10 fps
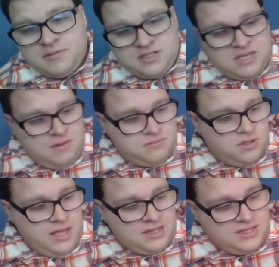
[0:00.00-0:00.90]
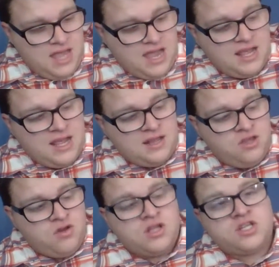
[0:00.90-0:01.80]
someone else came up. So yeah, technically,
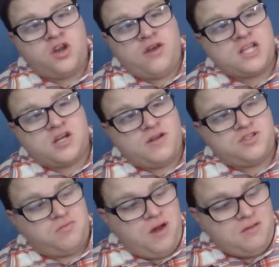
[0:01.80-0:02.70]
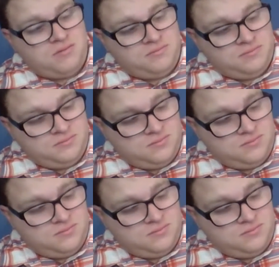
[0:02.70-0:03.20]
you can start your NASCAR race no problem.